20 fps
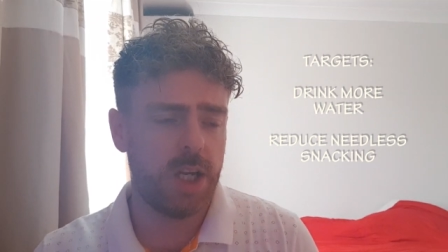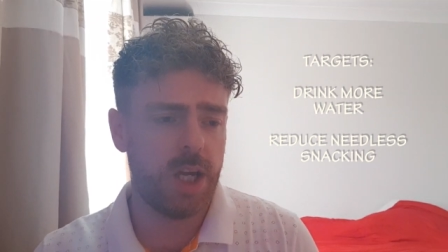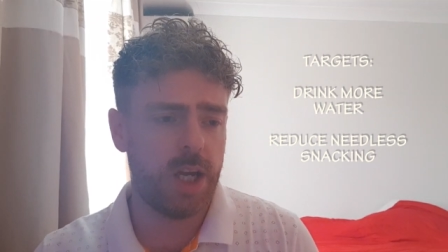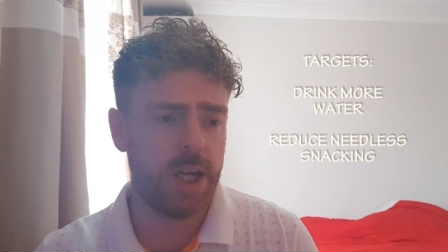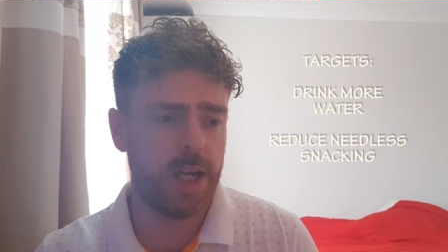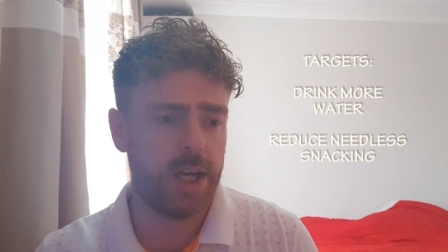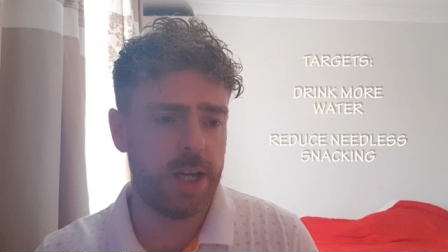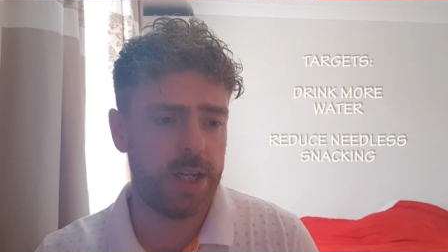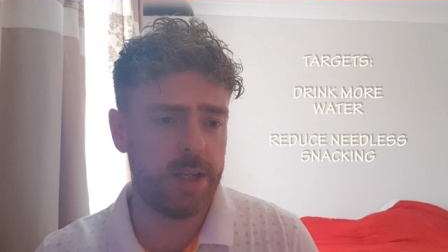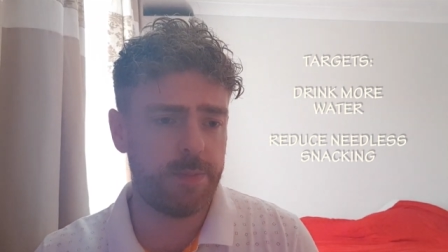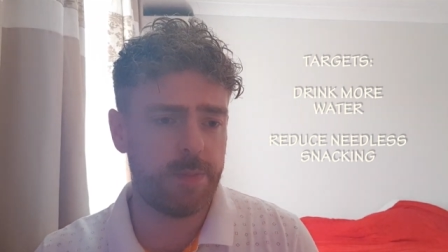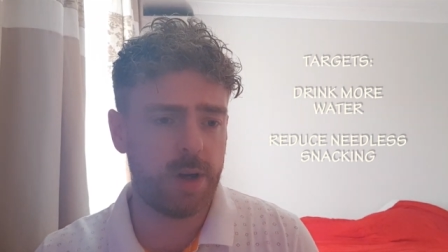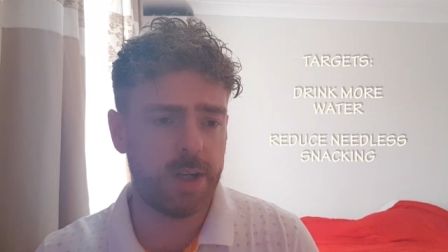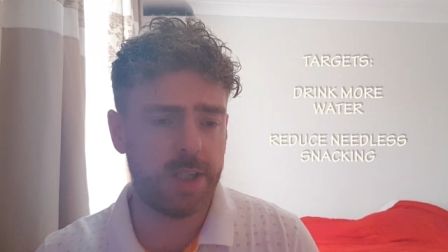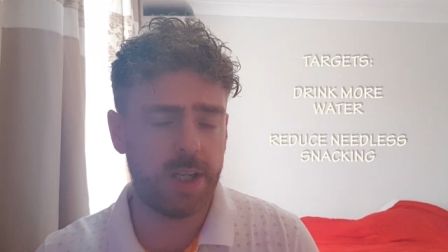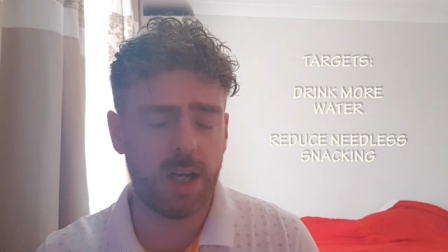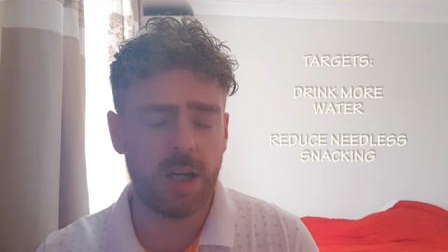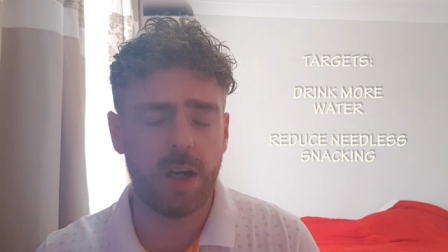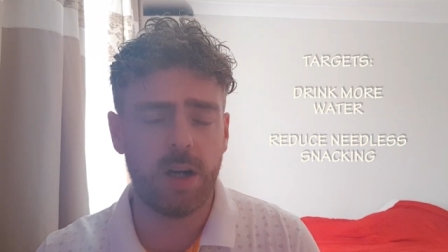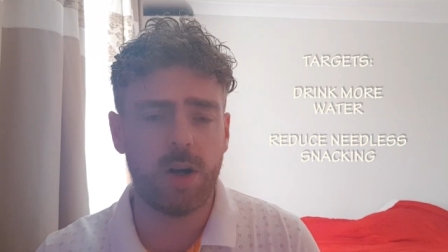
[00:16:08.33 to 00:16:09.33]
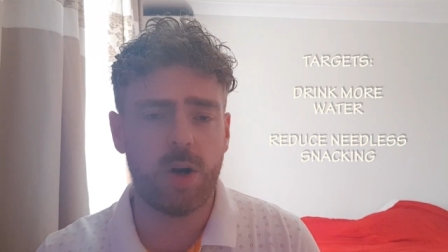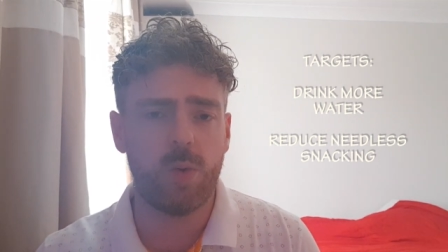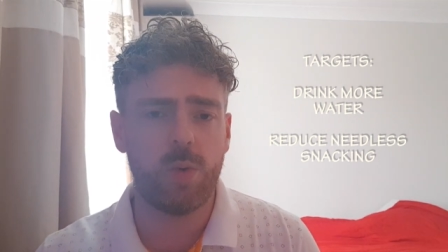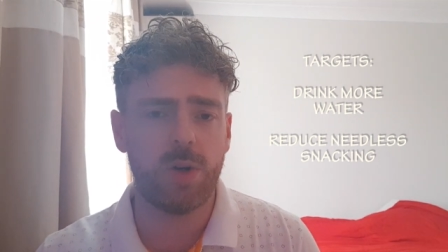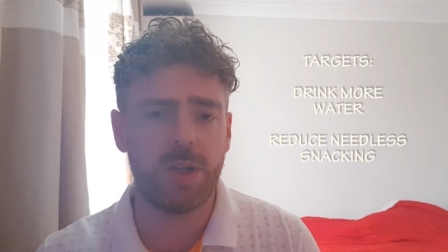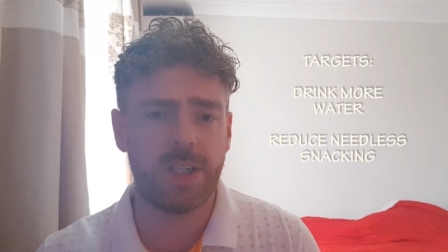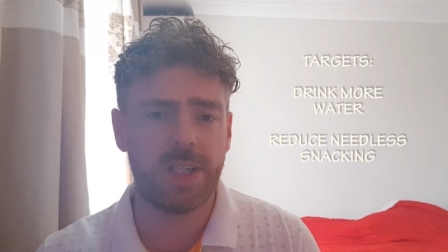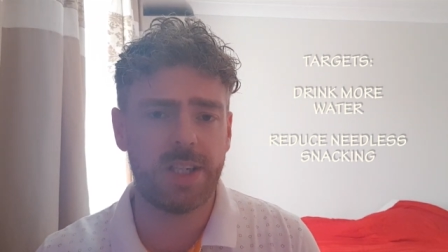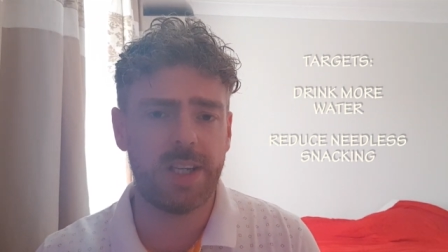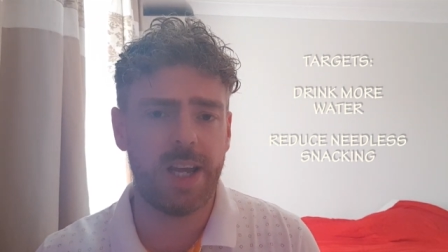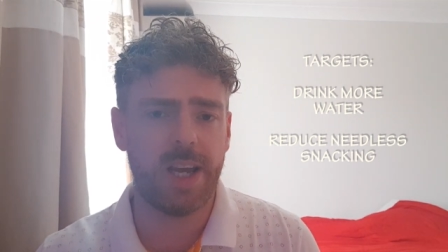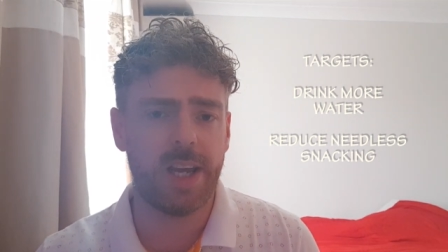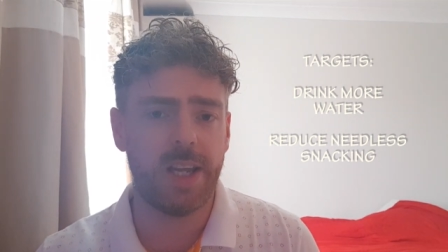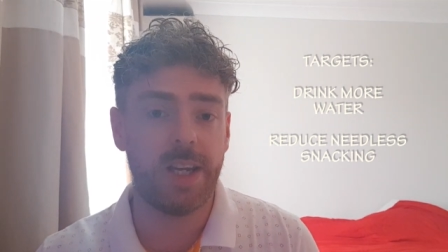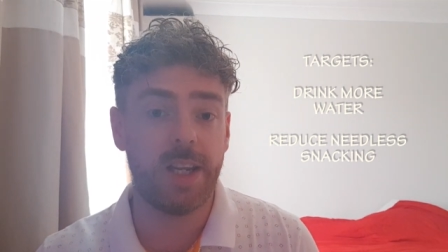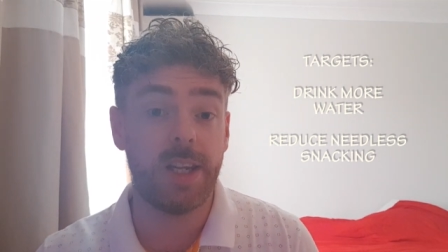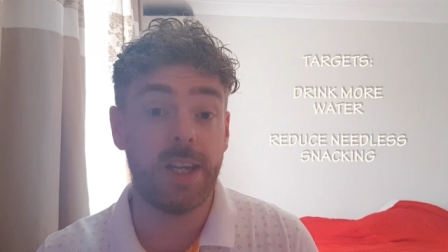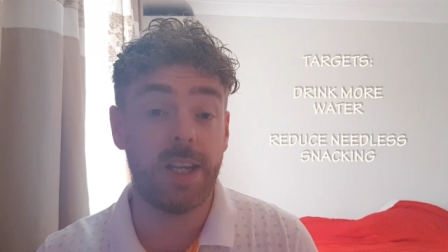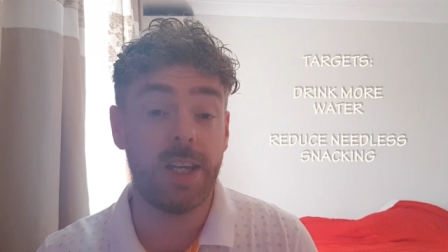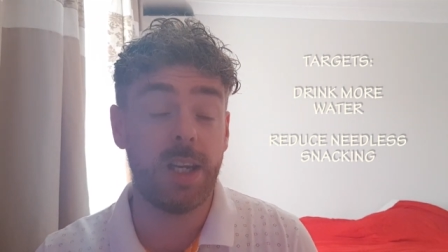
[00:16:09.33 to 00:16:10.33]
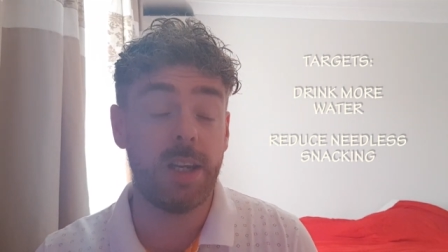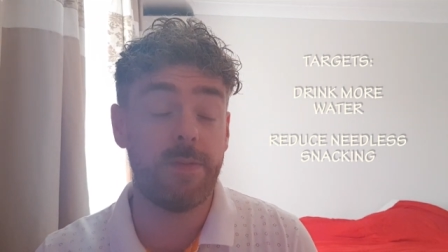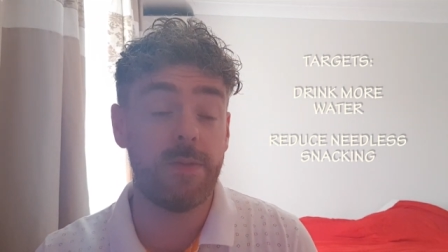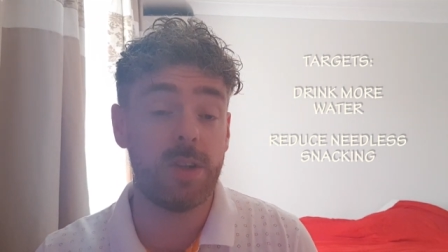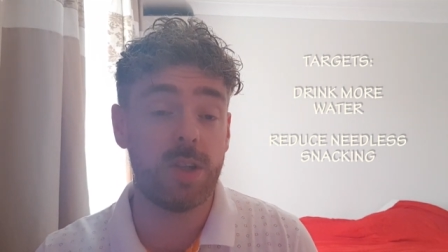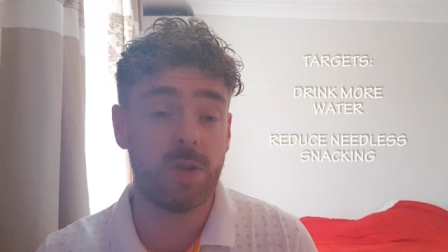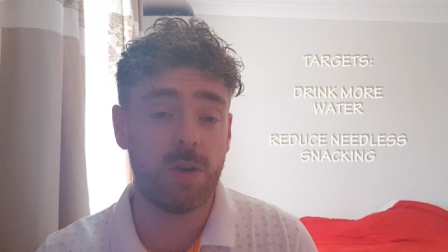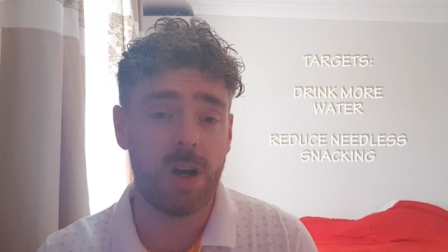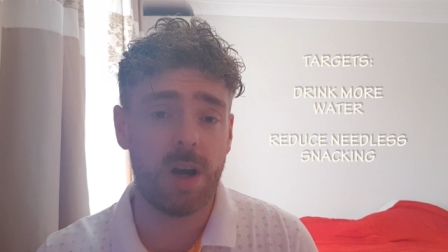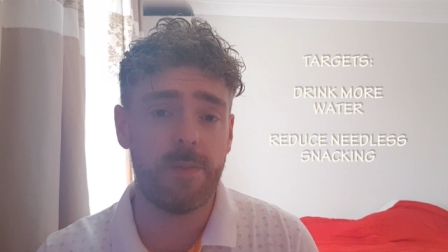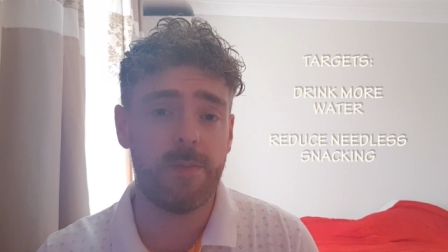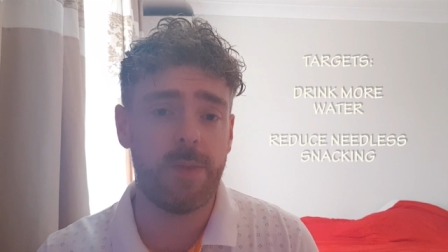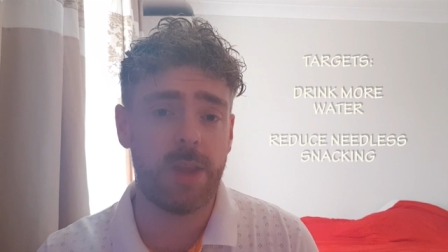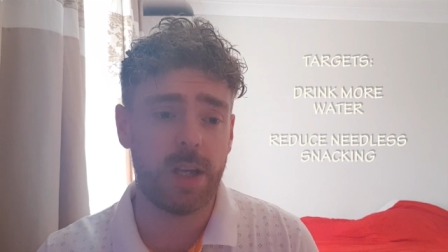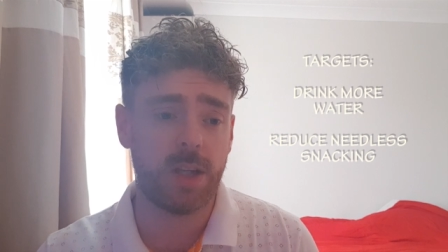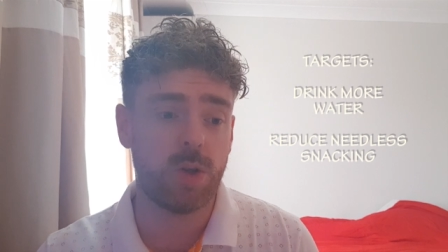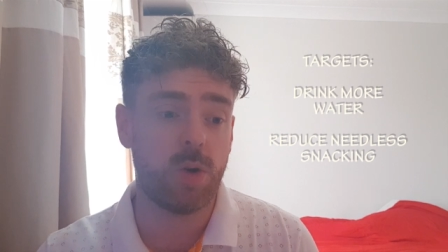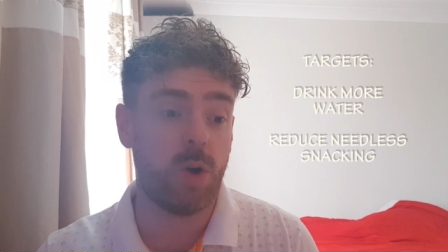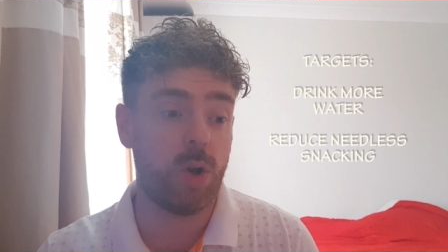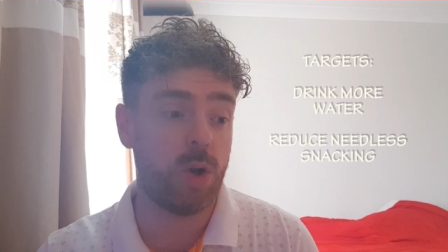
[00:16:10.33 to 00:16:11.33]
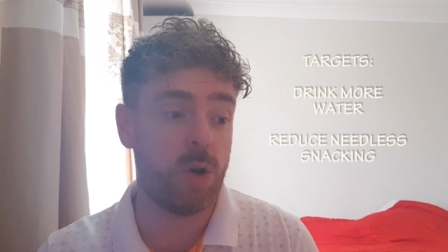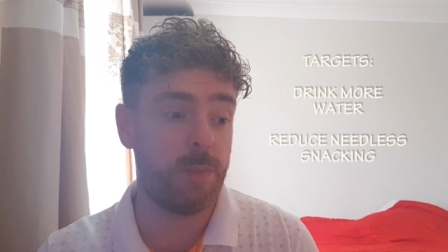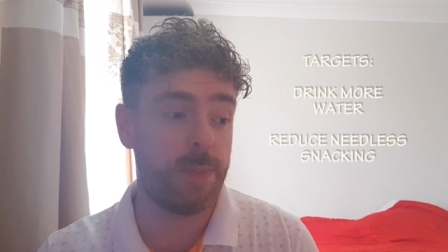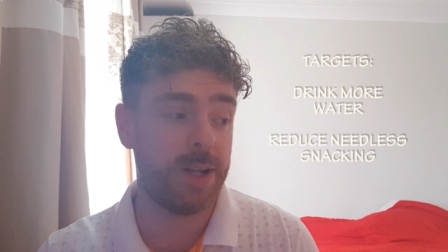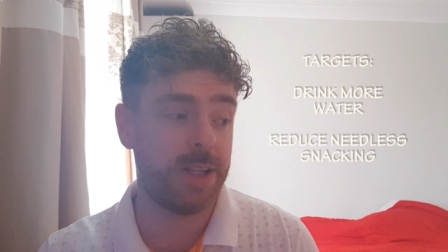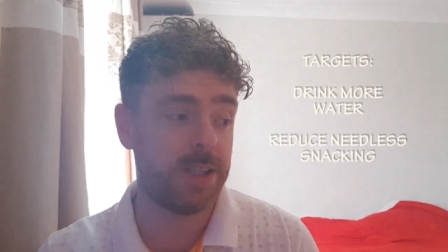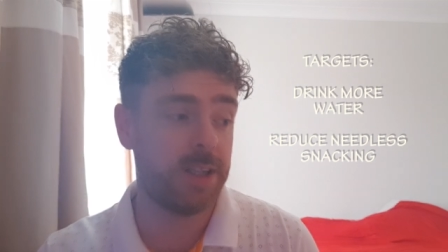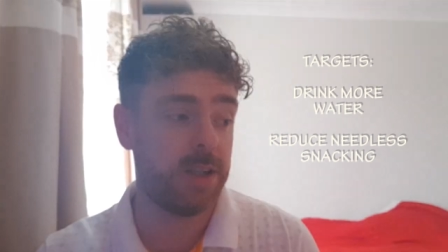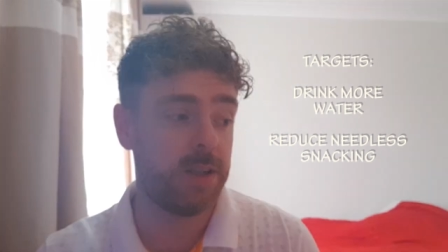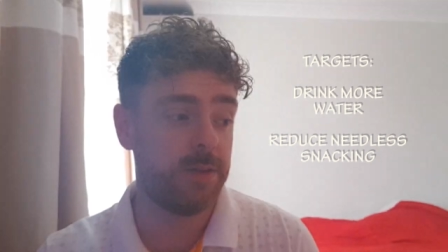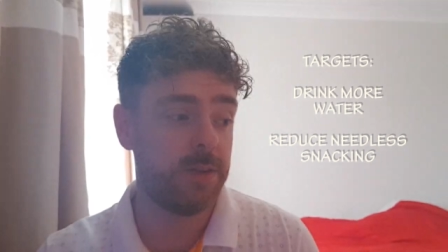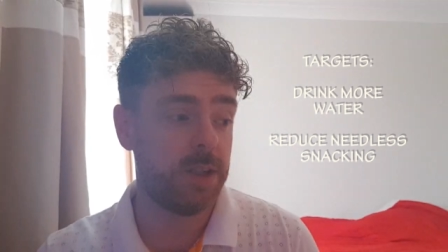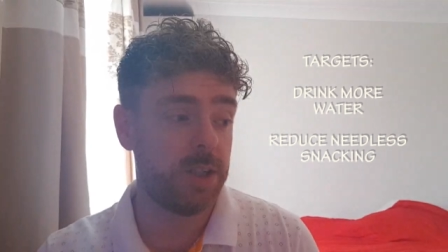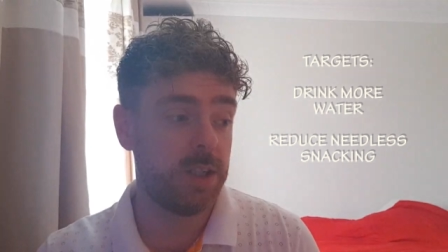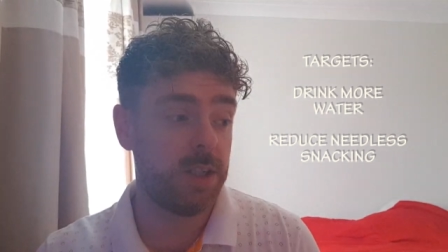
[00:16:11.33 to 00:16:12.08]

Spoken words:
And my second goal was snacking in the evening time. That's got a lot better.